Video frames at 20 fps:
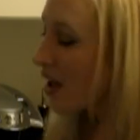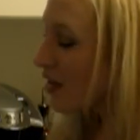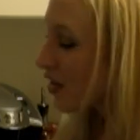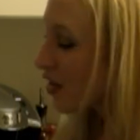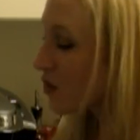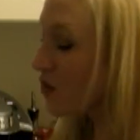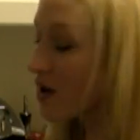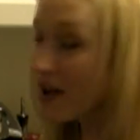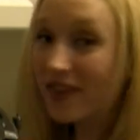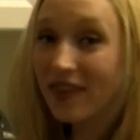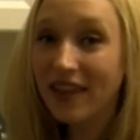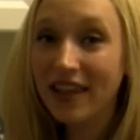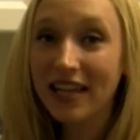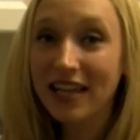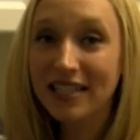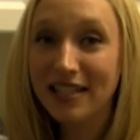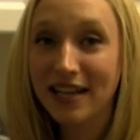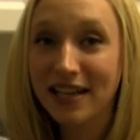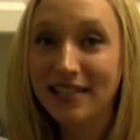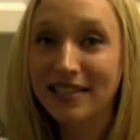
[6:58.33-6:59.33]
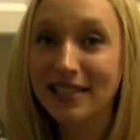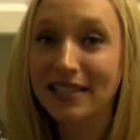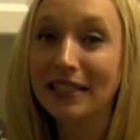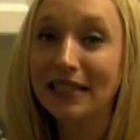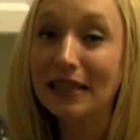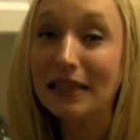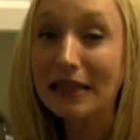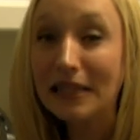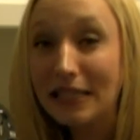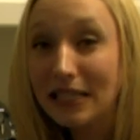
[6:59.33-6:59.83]
The one thing it does need
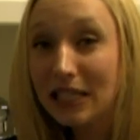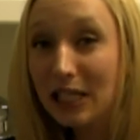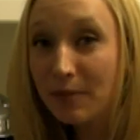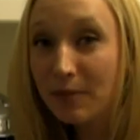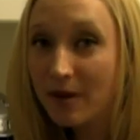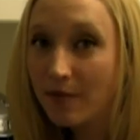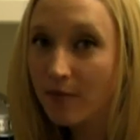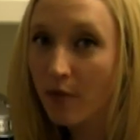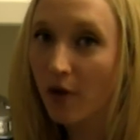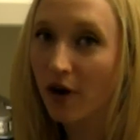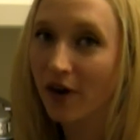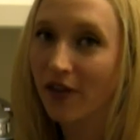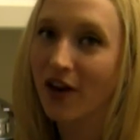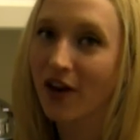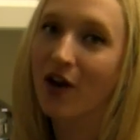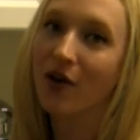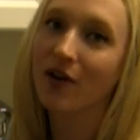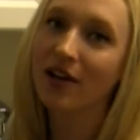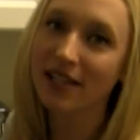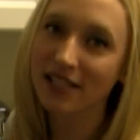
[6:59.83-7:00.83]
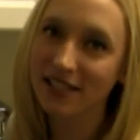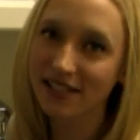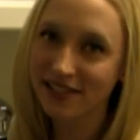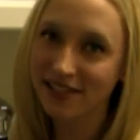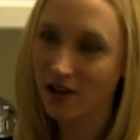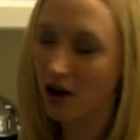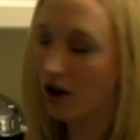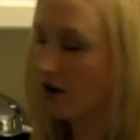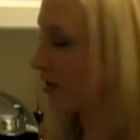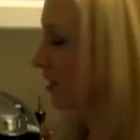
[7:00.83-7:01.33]
a little bit more though is
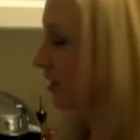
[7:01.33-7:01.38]
salt.